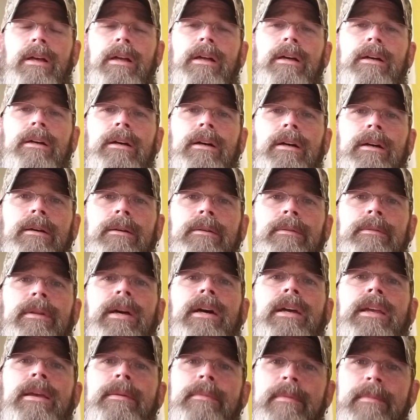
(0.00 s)
Now
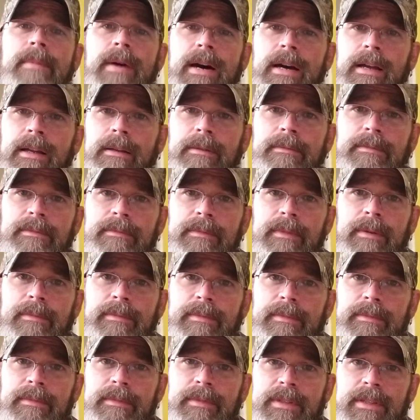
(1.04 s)
keep in mind, I'm
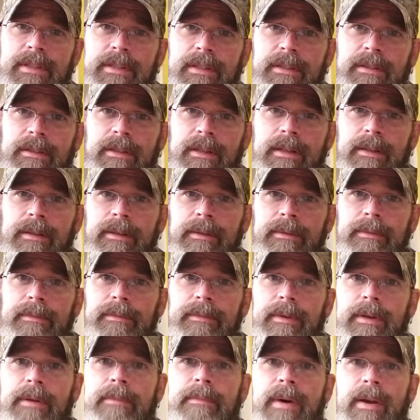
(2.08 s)
still a
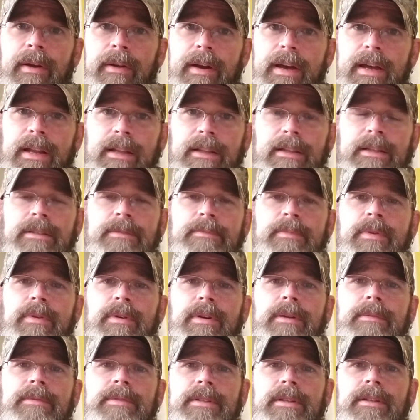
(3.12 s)
metalhead at this
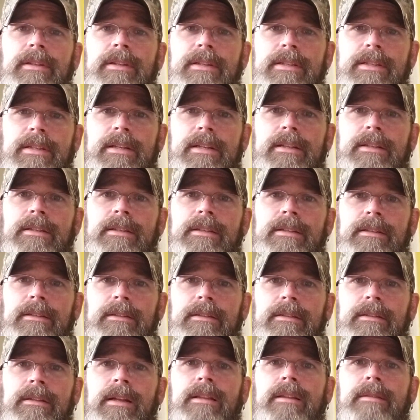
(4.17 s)
point. I'm still listening
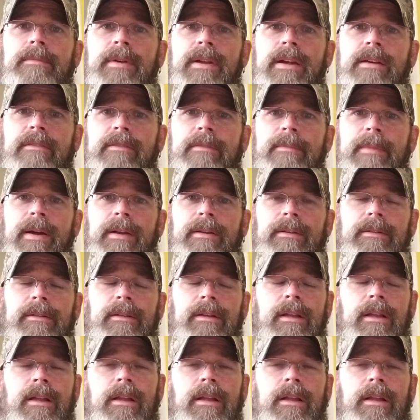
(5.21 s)
to nothing but heavy metal.